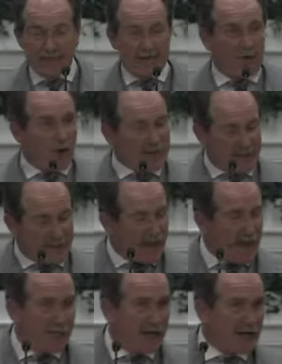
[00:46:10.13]
I've always had
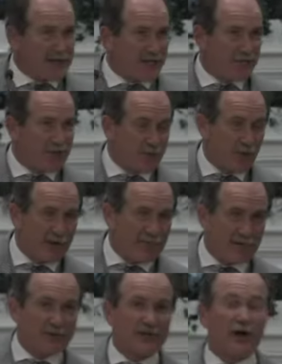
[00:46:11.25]
hot rods. I restored my
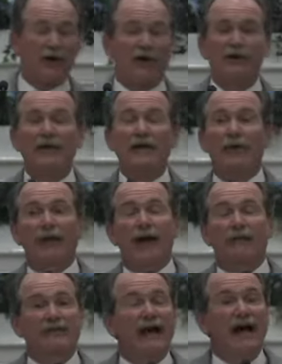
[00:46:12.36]
first car when I
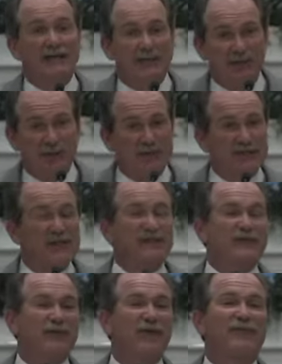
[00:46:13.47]
was in high school, a
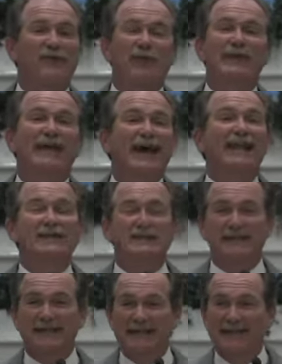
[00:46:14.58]
64 Ford Galaxie,